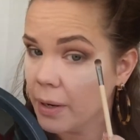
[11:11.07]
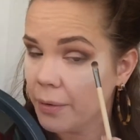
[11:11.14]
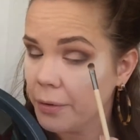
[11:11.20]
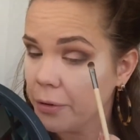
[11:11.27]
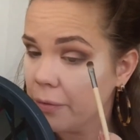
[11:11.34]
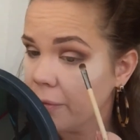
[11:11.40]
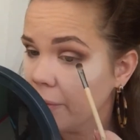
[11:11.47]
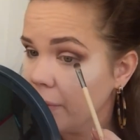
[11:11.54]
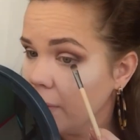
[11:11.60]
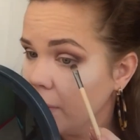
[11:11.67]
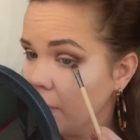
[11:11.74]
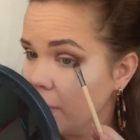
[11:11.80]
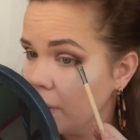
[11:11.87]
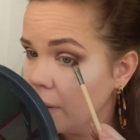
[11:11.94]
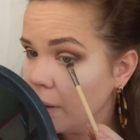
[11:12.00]
I don't know
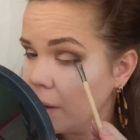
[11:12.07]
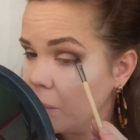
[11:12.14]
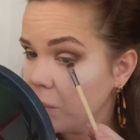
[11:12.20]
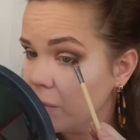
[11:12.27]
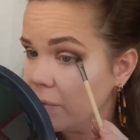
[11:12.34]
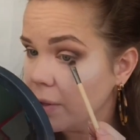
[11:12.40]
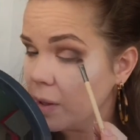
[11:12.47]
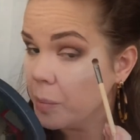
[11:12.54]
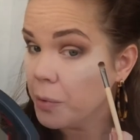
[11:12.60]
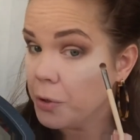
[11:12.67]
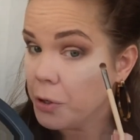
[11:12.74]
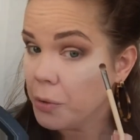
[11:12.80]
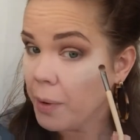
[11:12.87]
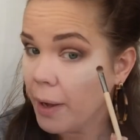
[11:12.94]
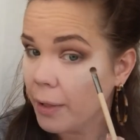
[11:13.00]
if I'm developing
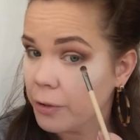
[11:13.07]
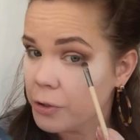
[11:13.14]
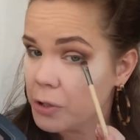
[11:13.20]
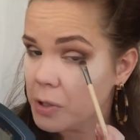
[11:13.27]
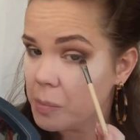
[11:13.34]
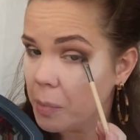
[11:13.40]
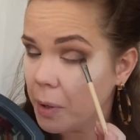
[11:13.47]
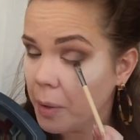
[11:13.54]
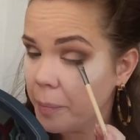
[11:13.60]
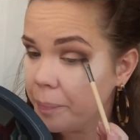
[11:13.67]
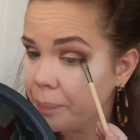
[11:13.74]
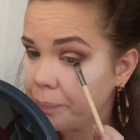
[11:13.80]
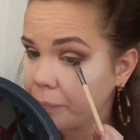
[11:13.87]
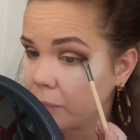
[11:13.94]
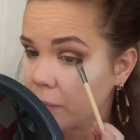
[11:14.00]
new allergies, but
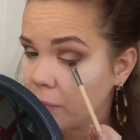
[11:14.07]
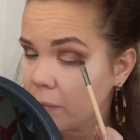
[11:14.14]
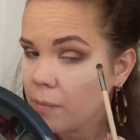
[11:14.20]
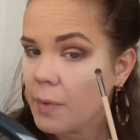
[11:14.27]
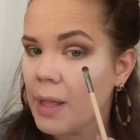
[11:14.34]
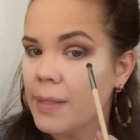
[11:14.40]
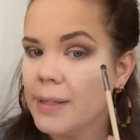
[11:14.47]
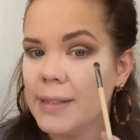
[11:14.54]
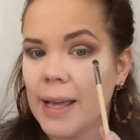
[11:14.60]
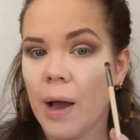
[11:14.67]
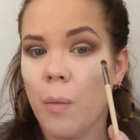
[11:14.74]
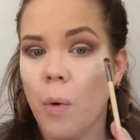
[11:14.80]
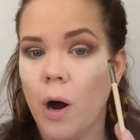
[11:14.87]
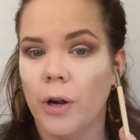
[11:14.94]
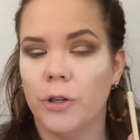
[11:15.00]
this eye
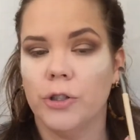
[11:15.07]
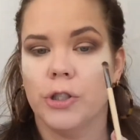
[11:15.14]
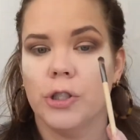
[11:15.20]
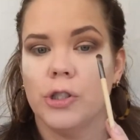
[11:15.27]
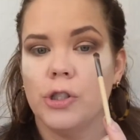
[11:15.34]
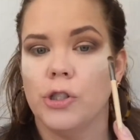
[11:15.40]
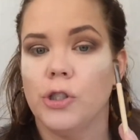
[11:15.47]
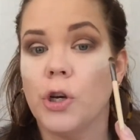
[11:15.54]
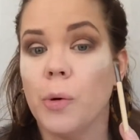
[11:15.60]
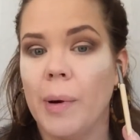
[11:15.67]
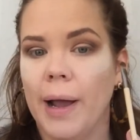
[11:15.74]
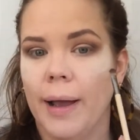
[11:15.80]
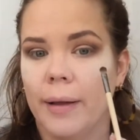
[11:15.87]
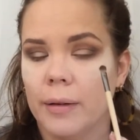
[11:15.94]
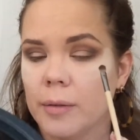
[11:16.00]
waters so
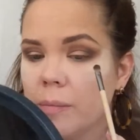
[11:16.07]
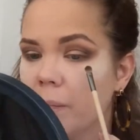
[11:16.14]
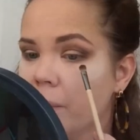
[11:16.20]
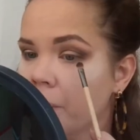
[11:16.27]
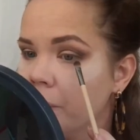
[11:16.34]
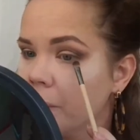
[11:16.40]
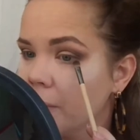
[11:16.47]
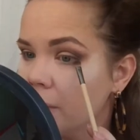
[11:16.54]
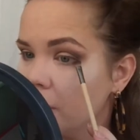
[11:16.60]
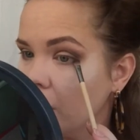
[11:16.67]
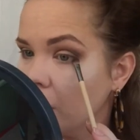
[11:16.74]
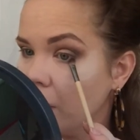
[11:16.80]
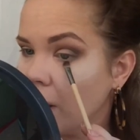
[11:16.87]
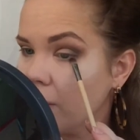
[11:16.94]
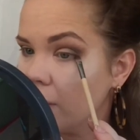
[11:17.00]
bad.
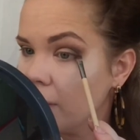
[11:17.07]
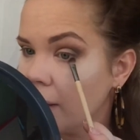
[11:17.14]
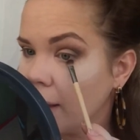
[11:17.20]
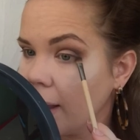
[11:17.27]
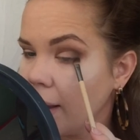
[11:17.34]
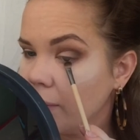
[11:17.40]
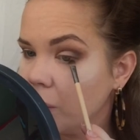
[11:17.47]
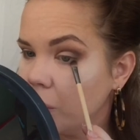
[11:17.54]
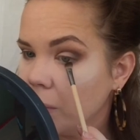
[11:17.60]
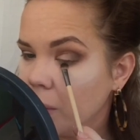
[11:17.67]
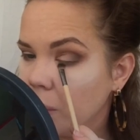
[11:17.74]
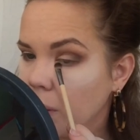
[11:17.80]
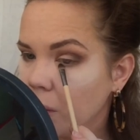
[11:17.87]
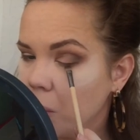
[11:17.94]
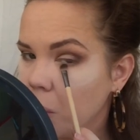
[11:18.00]
So everything I have to put
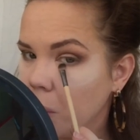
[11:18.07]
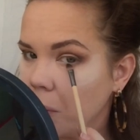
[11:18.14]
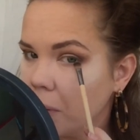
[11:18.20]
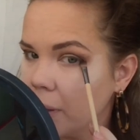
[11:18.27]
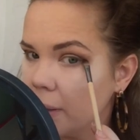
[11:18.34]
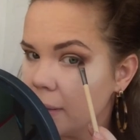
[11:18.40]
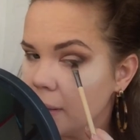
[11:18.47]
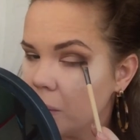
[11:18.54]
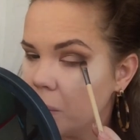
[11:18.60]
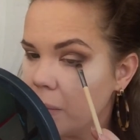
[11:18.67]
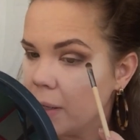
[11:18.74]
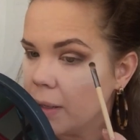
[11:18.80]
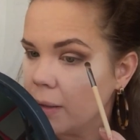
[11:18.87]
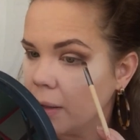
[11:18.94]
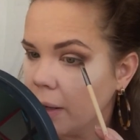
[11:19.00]
in my corner ends up
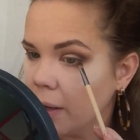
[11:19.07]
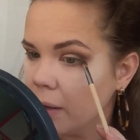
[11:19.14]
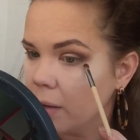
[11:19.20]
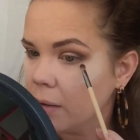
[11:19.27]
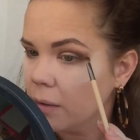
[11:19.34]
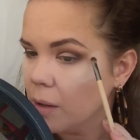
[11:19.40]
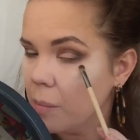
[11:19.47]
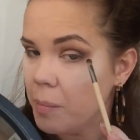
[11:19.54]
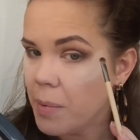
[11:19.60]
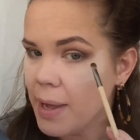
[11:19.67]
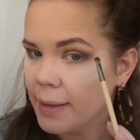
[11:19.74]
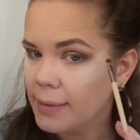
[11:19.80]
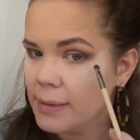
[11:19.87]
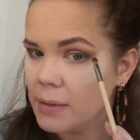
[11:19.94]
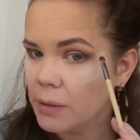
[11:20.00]
being like a
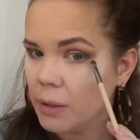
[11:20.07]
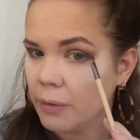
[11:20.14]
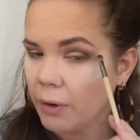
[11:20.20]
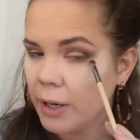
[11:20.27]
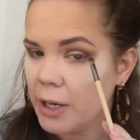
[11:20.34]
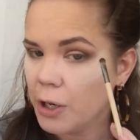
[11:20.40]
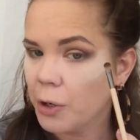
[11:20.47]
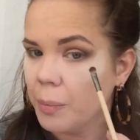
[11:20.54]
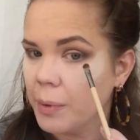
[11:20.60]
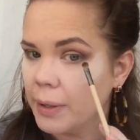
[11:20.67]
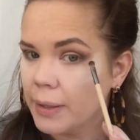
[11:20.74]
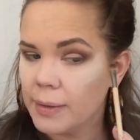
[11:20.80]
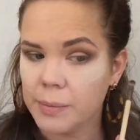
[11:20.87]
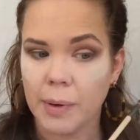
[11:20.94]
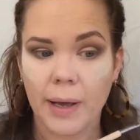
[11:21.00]
mess right here
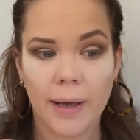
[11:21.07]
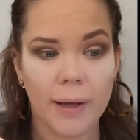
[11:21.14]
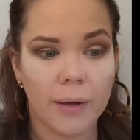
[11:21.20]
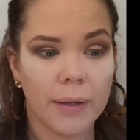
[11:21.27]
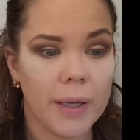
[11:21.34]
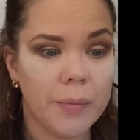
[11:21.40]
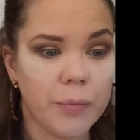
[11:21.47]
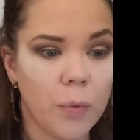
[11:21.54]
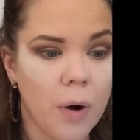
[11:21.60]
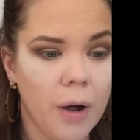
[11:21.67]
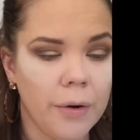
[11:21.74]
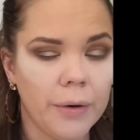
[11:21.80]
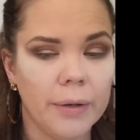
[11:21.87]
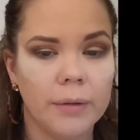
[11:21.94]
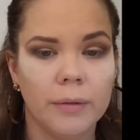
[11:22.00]
because my eye keeps
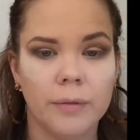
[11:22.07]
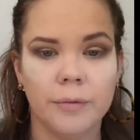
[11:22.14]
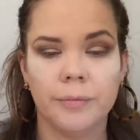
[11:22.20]
watering.